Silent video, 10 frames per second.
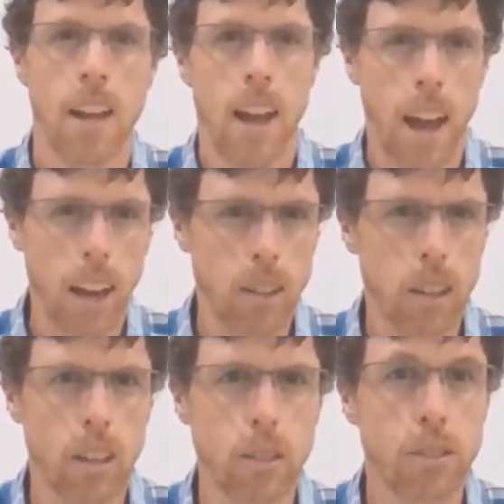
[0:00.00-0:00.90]

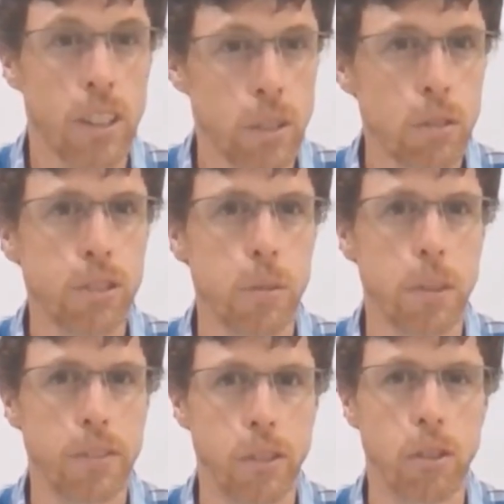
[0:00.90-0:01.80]
Alcohols can also be
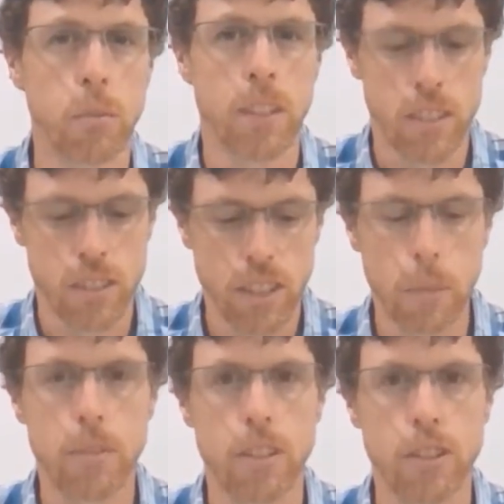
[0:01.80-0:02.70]
formed in
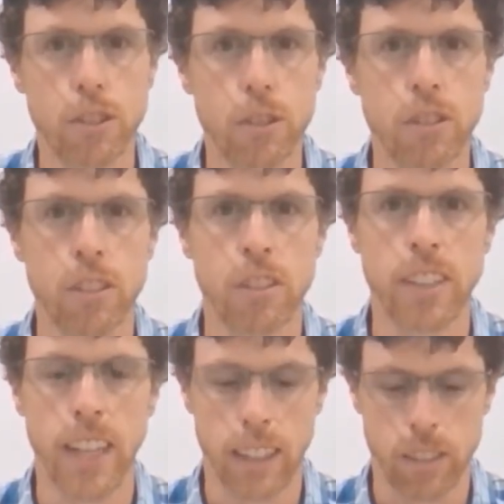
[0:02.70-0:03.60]
substitution
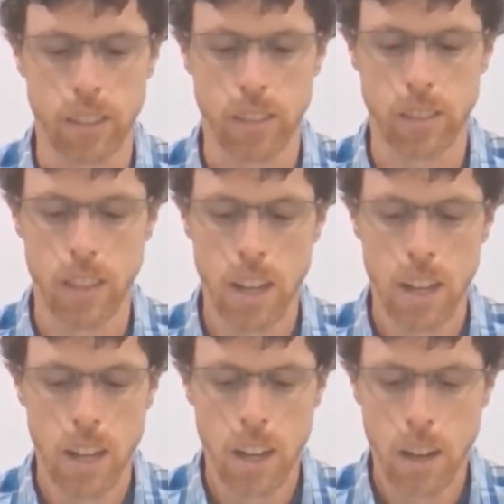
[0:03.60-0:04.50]
reactions.
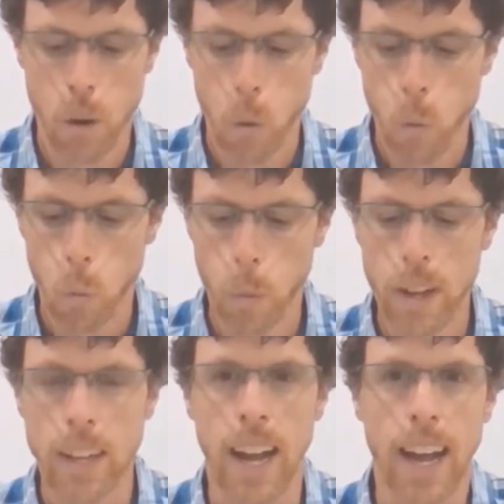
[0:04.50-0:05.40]
When
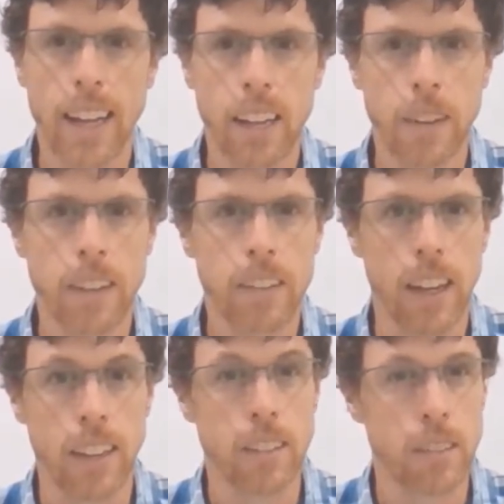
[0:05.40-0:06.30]
a
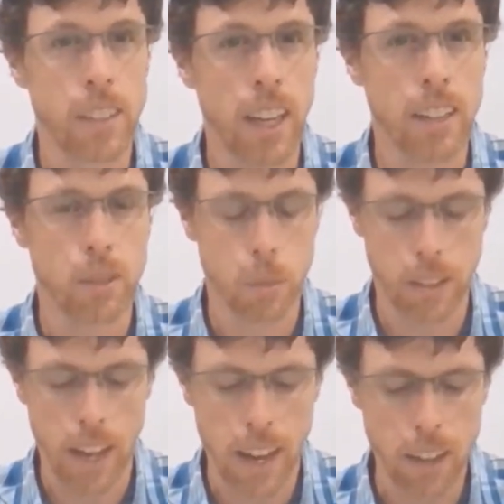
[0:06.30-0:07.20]
haloalkane reacts with
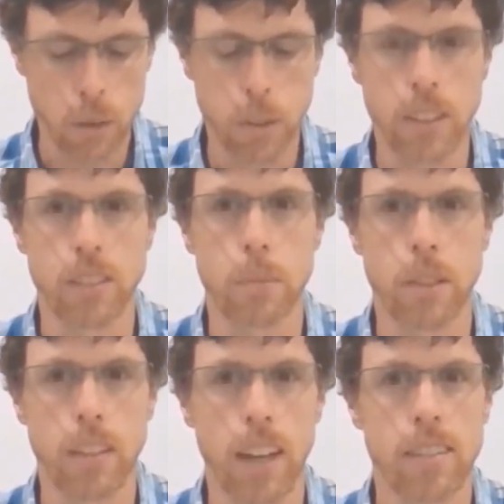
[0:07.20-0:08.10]
aqueous
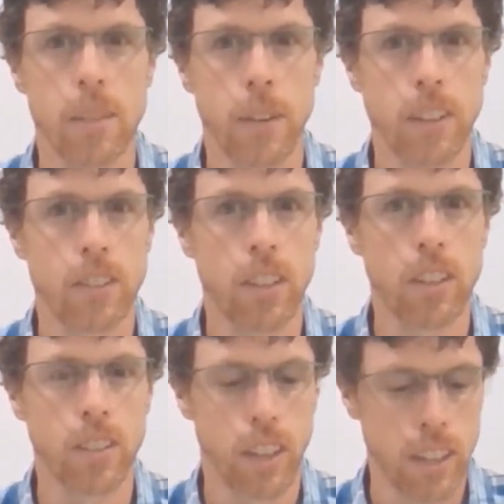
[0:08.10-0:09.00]
potassium
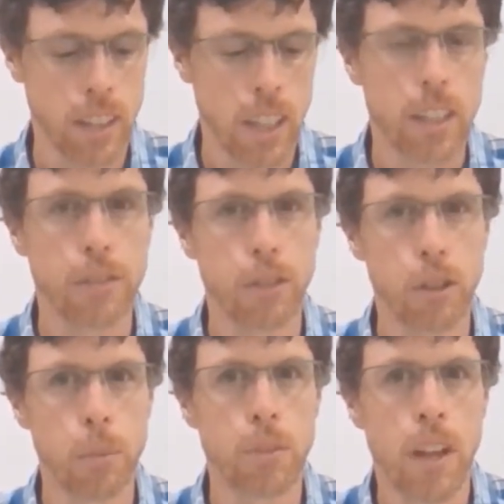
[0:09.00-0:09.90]
hydroxide, it
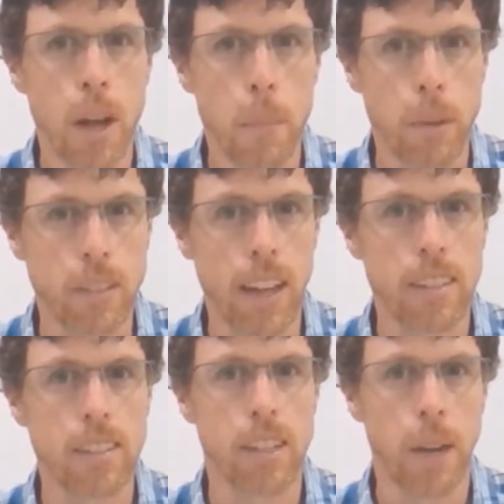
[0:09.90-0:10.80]
forms
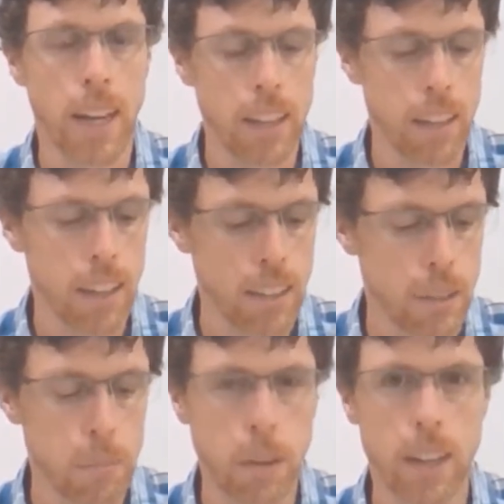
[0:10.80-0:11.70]
potassium halide
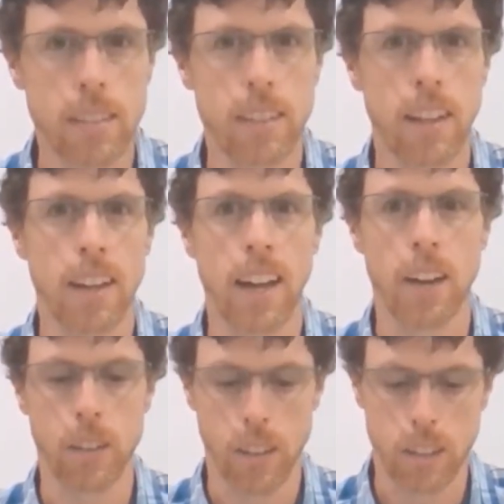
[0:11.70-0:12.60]
plus an
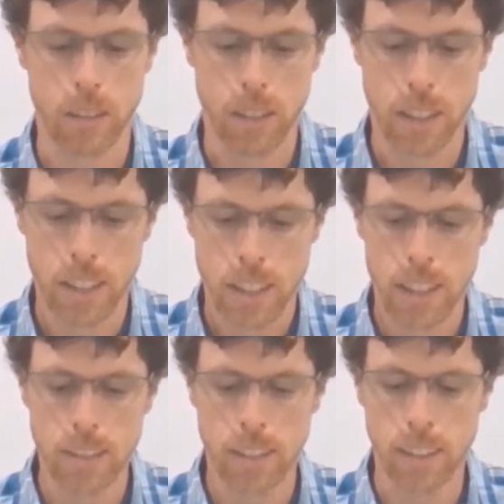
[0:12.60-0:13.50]
alcohol.
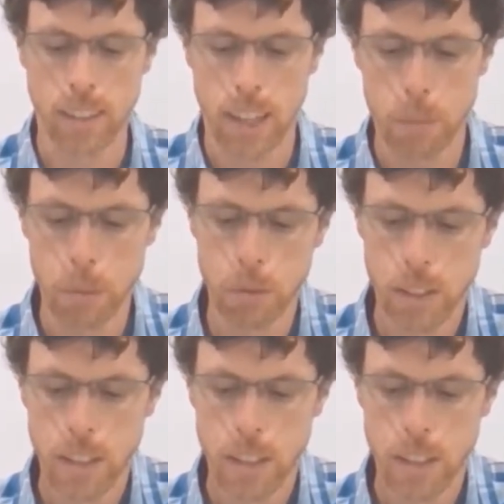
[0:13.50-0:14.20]
Here's an example.